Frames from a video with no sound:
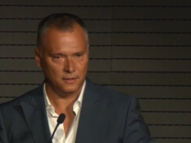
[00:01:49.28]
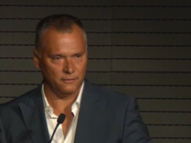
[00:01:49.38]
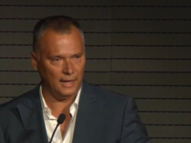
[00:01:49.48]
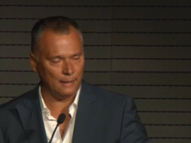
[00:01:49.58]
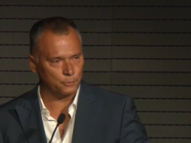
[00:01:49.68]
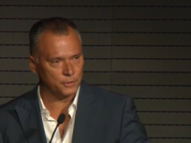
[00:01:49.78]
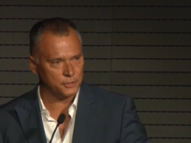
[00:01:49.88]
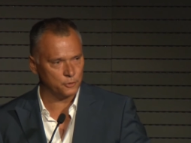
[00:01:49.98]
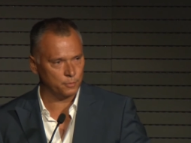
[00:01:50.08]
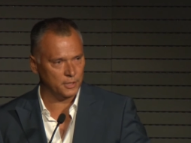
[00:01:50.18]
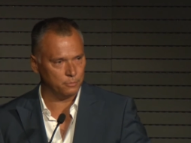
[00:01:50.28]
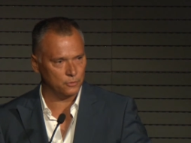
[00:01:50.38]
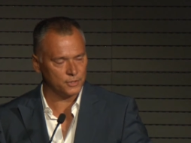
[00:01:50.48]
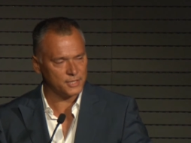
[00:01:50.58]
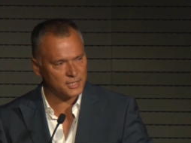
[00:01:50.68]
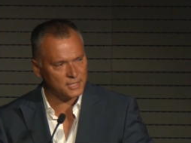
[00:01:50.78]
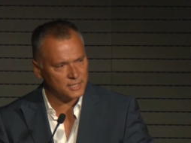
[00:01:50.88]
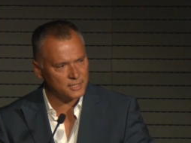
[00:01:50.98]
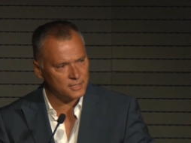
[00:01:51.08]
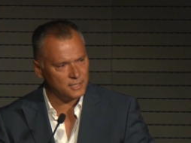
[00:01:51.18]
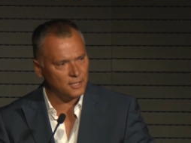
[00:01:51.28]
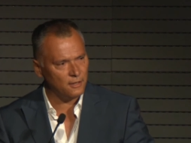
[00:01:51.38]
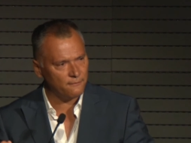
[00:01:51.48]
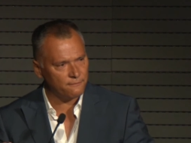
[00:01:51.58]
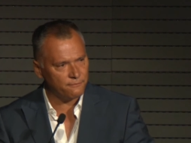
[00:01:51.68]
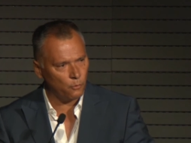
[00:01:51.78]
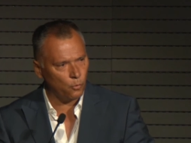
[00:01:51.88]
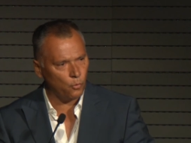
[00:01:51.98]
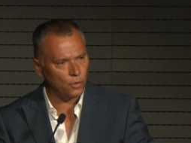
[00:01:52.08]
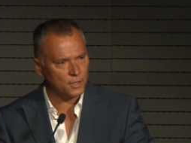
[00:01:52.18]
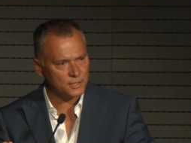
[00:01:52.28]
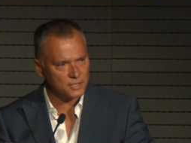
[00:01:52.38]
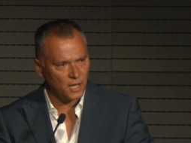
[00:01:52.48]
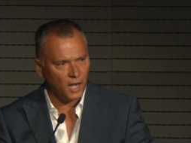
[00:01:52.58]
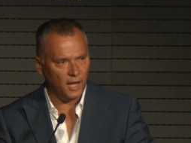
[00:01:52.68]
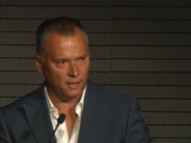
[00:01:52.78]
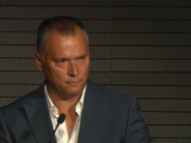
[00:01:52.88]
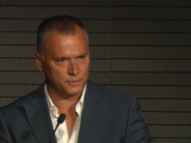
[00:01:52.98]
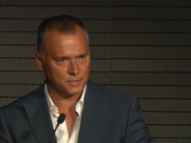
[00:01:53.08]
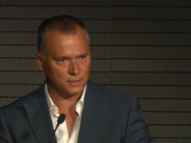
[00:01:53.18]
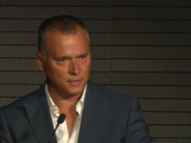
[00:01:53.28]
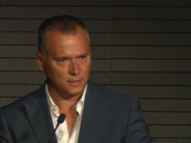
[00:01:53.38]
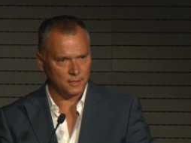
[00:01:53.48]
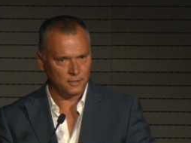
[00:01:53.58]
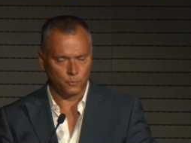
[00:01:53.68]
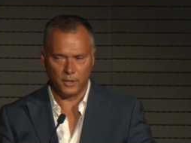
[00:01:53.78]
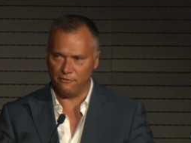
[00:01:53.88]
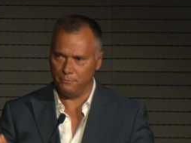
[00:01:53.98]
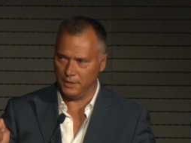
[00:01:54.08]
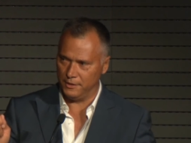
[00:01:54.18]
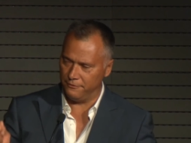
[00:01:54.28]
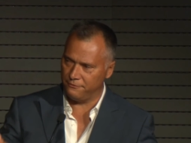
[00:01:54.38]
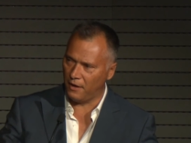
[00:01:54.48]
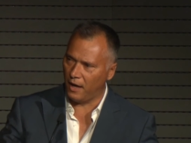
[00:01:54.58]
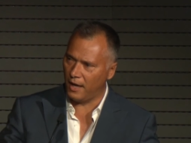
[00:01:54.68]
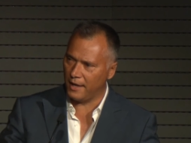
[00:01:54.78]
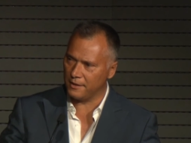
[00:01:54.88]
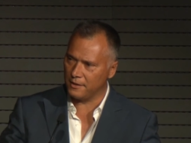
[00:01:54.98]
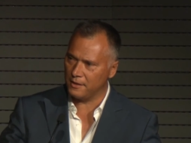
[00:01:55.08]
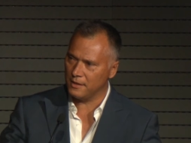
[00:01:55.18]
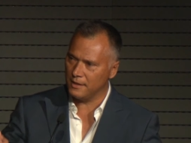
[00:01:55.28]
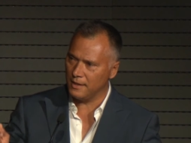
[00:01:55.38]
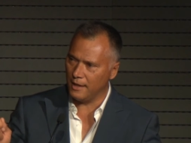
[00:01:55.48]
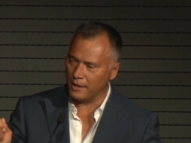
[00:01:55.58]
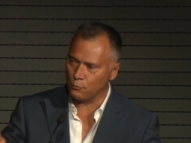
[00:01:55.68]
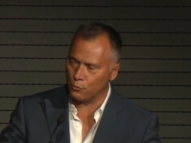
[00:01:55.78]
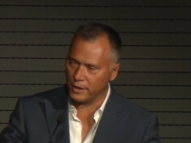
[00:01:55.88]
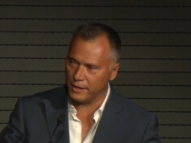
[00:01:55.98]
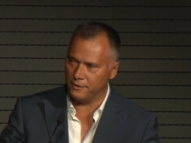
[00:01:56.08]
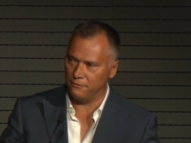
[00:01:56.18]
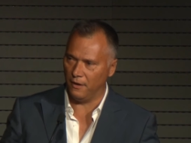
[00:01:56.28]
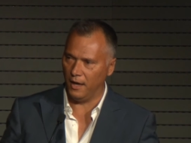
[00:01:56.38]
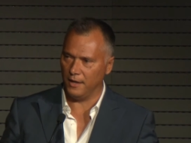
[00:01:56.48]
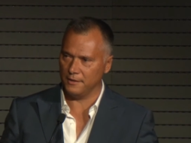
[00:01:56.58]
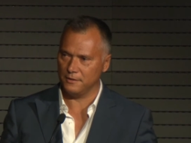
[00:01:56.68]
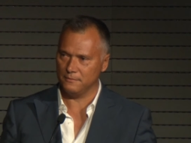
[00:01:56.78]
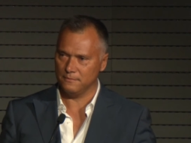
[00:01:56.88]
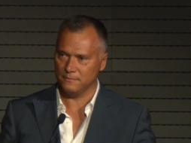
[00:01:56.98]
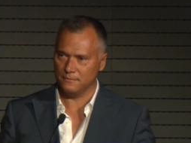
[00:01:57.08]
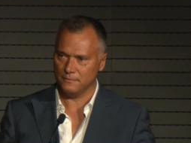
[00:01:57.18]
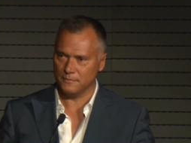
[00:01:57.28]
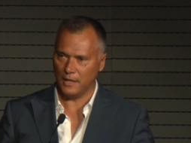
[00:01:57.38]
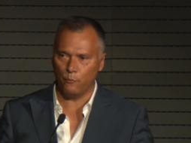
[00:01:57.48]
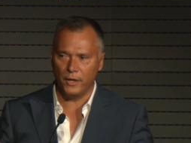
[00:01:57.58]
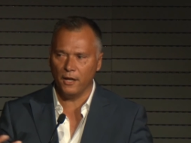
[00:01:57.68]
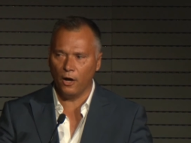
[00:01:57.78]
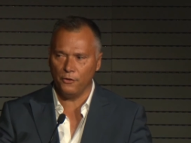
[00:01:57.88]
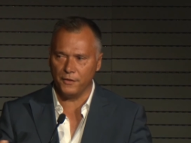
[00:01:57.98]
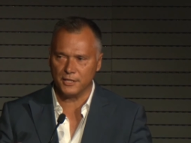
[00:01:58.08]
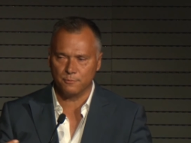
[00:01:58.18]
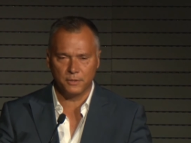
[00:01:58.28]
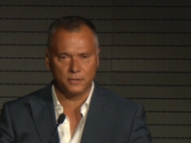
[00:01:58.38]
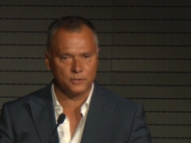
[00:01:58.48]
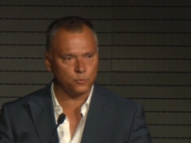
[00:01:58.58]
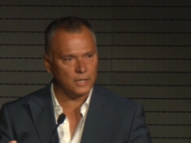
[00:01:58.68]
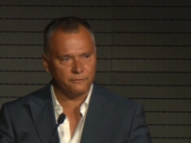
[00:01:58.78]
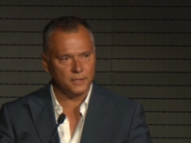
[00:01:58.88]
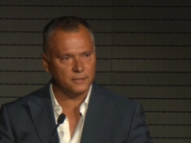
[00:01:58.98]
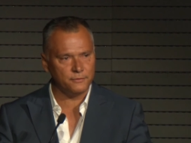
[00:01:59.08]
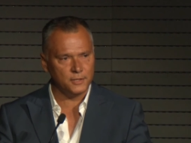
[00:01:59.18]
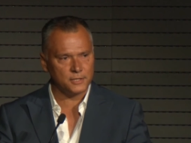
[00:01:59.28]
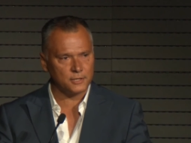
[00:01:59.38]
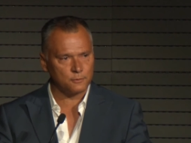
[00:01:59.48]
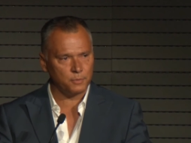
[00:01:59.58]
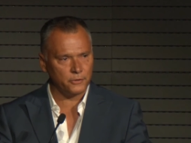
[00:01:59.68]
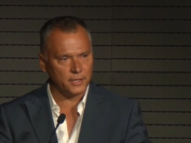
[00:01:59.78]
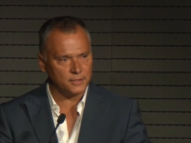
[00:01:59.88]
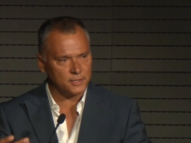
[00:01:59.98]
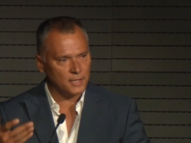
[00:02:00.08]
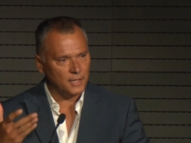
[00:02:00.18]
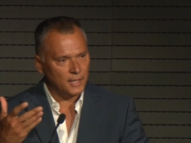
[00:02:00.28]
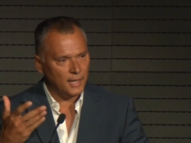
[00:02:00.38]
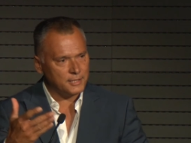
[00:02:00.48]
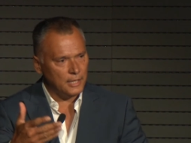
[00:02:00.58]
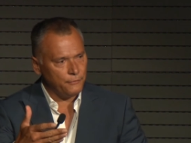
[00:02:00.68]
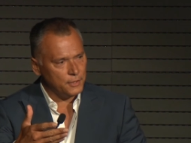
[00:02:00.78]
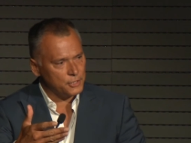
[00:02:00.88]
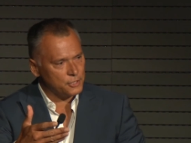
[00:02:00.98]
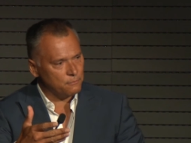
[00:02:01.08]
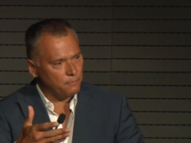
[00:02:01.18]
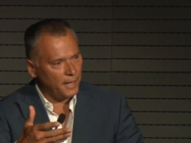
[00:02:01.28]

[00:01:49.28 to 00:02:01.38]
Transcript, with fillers: of Aboriginal people. 64 times we have been defined and redefined. And we know this because we've lived this experience a definition